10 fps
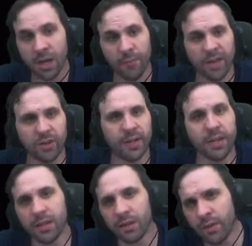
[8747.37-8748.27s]
Bagel Buddy,
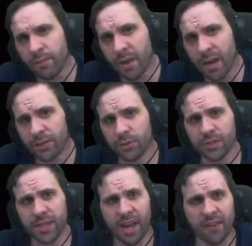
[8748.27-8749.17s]
the only modules
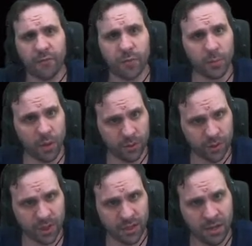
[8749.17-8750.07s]
that have
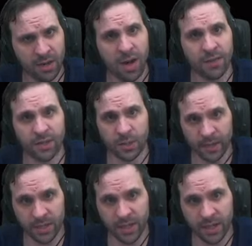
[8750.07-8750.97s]
propulsion on the
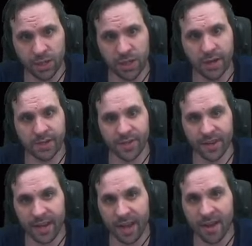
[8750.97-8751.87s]
space station are
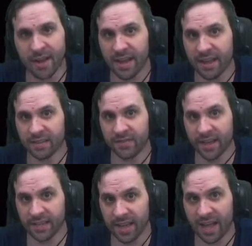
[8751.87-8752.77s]
Zarya and
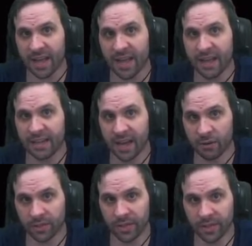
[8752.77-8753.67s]
Zvezda and
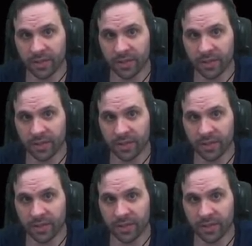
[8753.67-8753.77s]
Nauka.